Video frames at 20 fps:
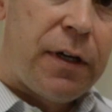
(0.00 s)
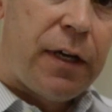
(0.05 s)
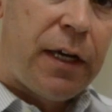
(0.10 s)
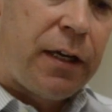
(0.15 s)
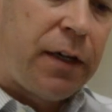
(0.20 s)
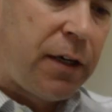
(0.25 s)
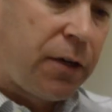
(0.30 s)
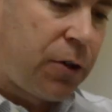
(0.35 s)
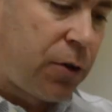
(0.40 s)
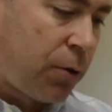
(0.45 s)

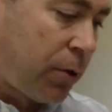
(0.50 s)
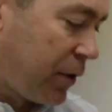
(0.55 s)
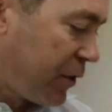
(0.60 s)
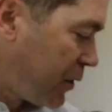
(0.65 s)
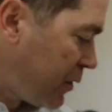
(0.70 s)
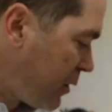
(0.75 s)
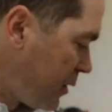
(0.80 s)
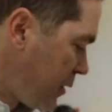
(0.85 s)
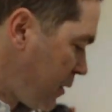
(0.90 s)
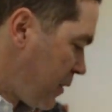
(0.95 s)
and then of
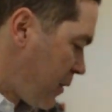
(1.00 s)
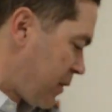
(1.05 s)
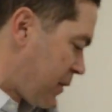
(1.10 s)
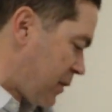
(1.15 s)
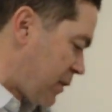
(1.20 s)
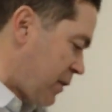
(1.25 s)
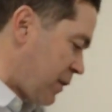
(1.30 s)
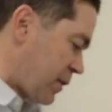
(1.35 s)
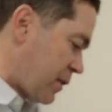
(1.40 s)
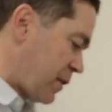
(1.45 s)
course
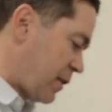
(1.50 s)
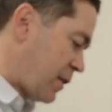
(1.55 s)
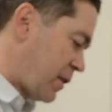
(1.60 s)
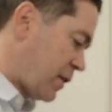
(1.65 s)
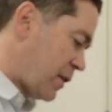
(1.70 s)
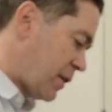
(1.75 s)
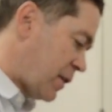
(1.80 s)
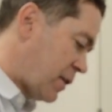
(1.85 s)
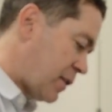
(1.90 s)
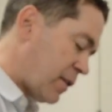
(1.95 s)

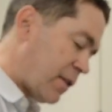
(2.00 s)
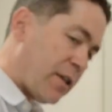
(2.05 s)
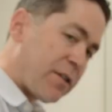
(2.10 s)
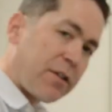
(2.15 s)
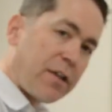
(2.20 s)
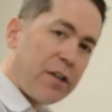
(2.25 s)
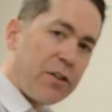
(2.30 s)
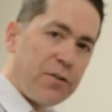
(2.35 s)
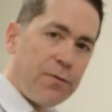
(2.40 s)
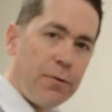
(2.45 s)
this
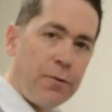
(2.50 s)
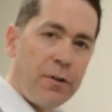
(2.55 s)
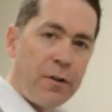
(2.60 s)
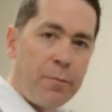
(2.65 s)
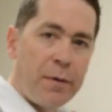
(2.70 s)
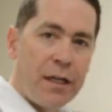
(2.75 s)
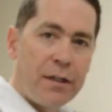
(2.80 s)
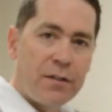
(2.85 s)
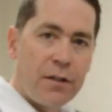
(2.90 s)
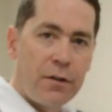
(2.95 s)
gets fully
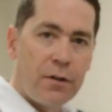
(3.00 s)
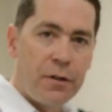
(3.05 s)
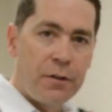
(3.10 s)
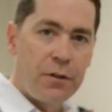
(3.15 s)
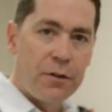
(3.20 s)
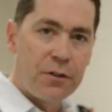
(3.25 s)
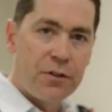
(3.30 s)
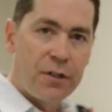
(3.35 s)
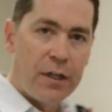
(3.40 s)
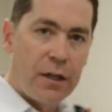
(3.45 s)
mounted on
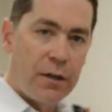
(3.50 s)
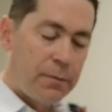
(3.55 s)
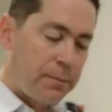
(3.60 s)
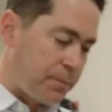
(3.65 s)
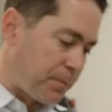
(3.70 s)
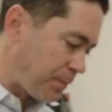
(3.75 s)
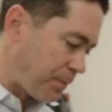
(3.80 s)
your cell.